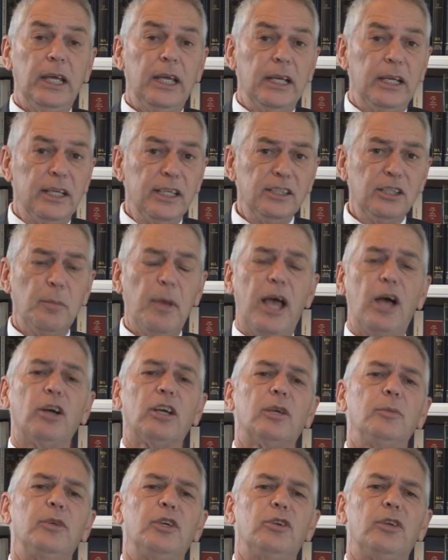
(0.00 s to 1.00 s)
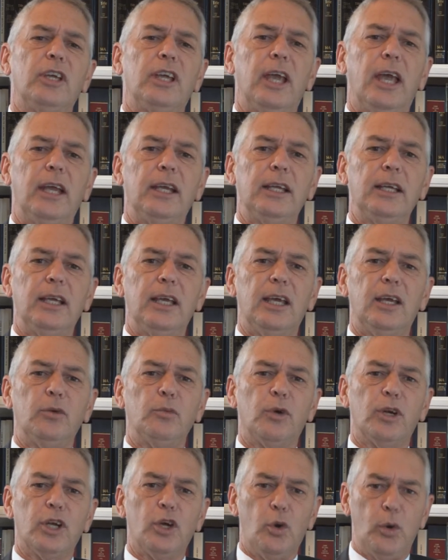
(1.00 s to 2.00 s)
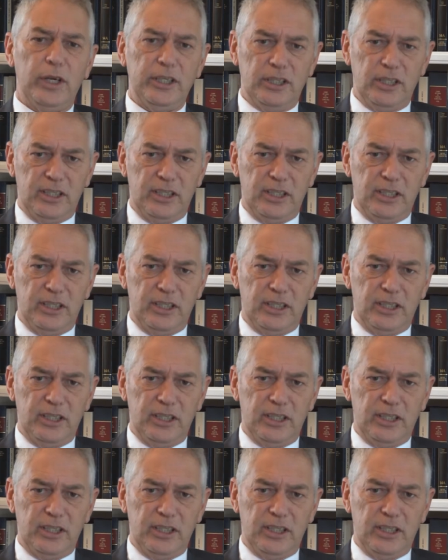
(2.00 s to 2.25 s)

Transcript: It is about communicating, and we're going